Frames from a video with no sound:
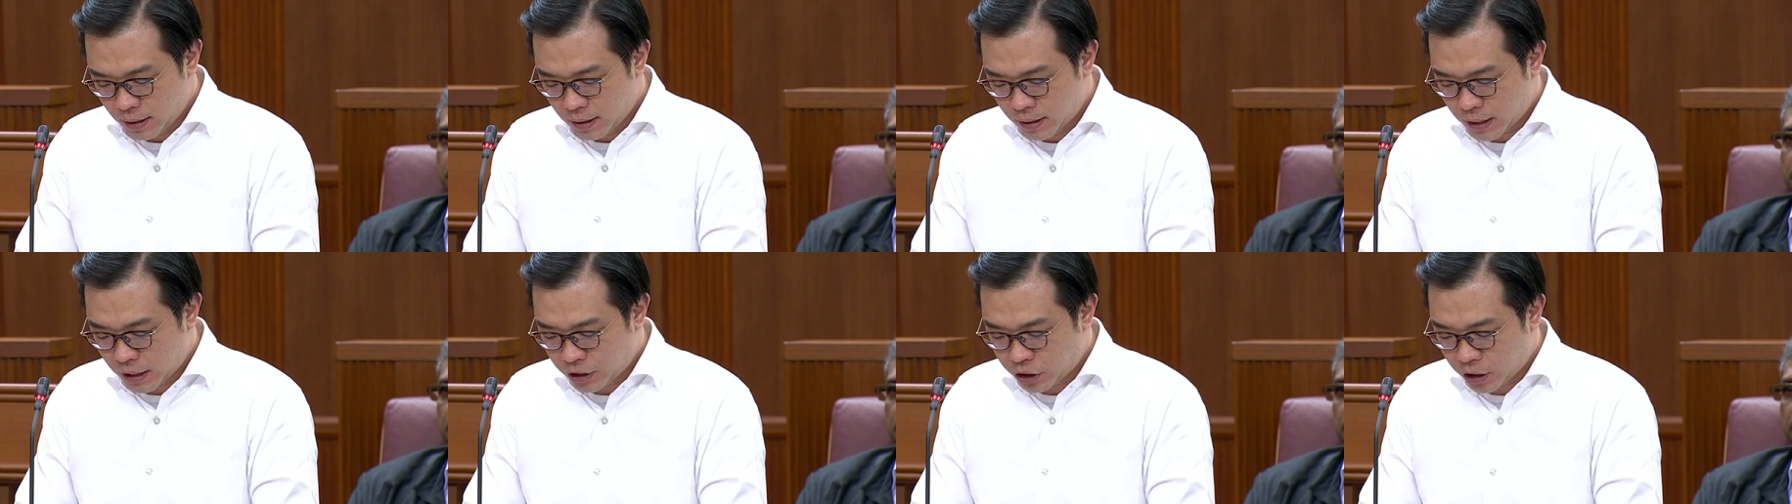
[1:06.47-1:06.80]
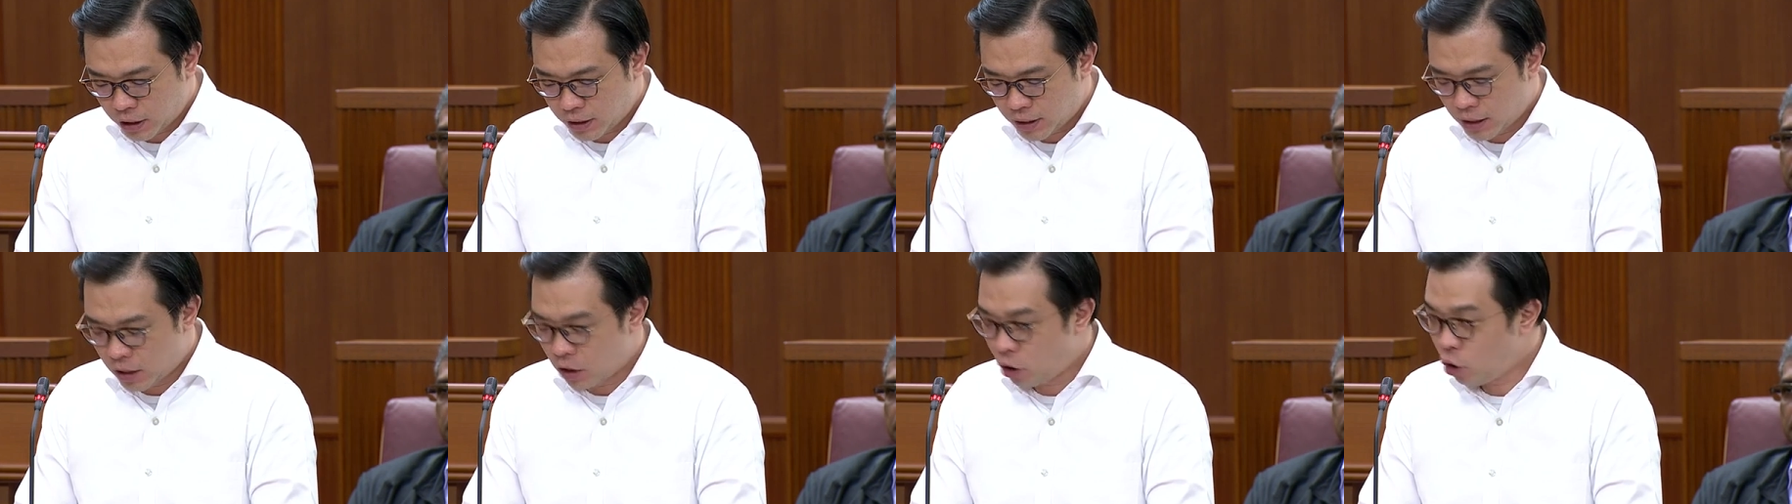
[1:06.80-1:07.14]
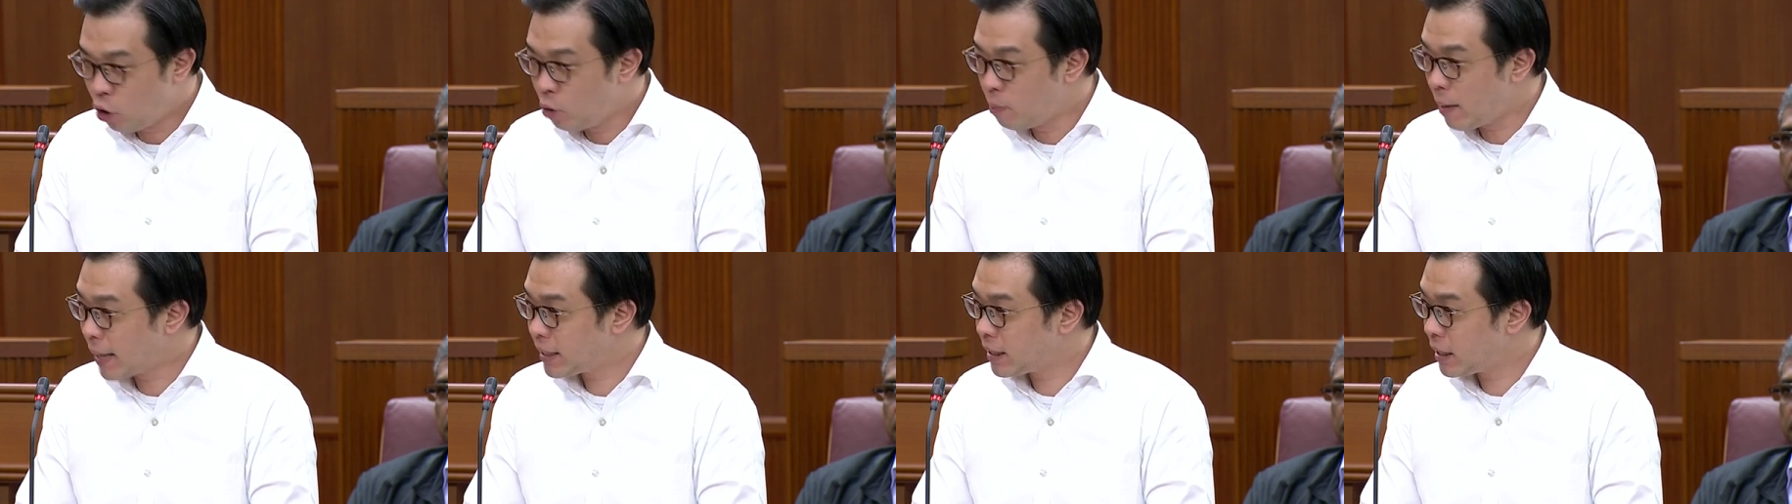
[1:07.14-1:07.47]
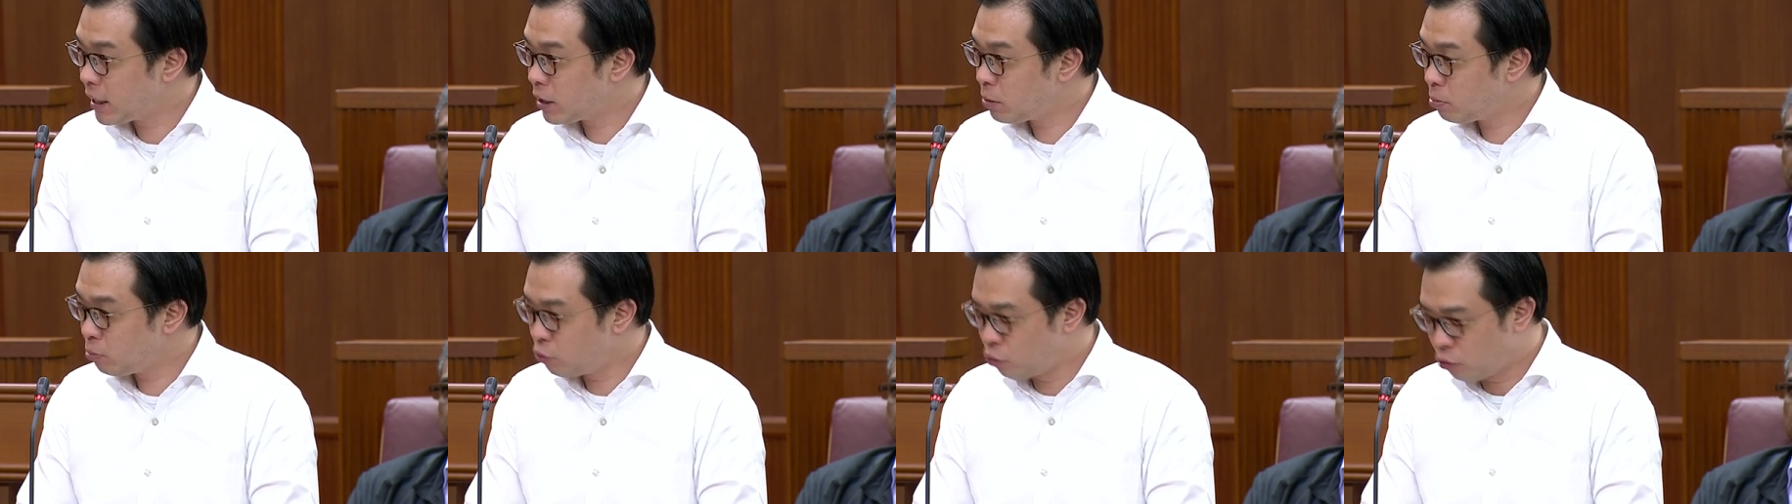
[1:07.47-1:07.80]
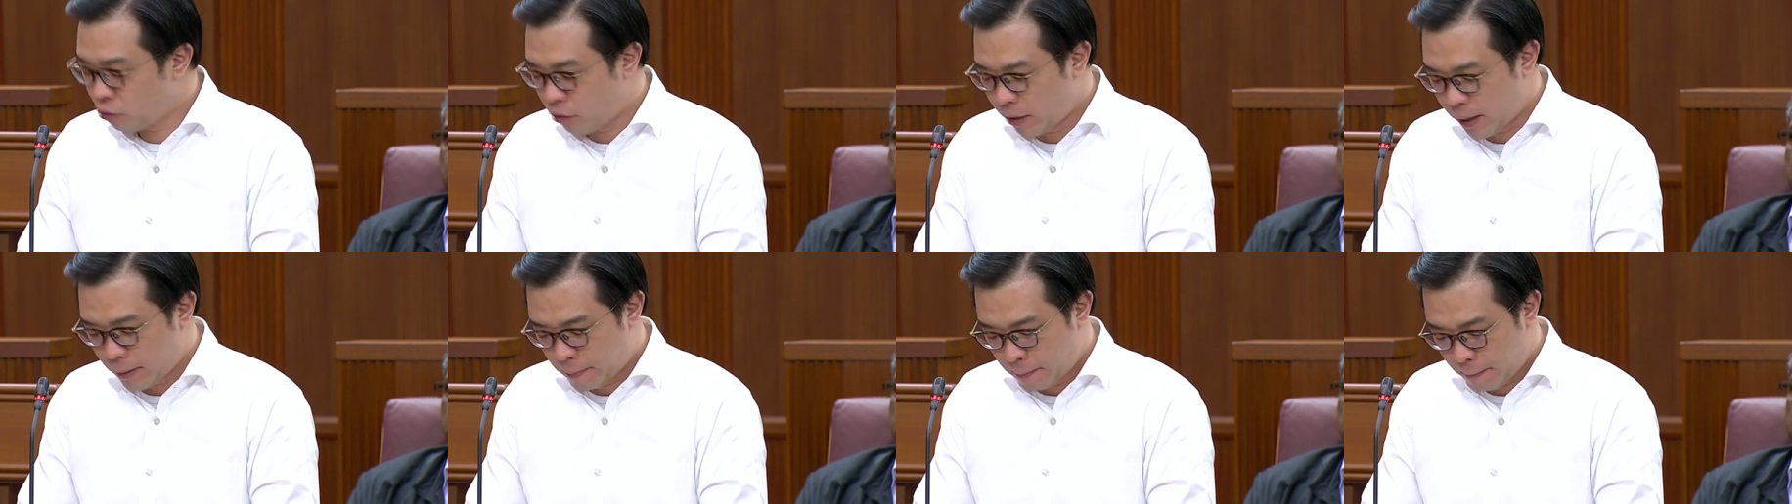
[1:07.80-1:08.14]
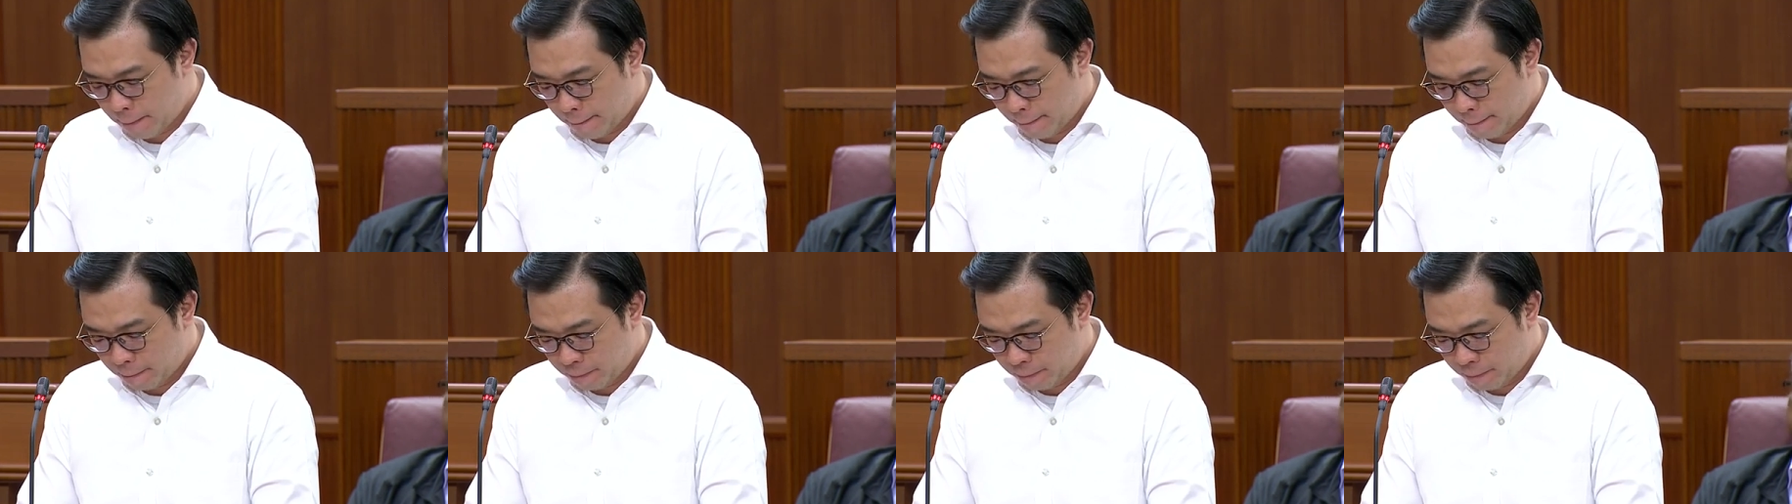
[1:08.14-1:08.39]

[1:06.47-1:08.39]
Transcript: such as the Home Access Program,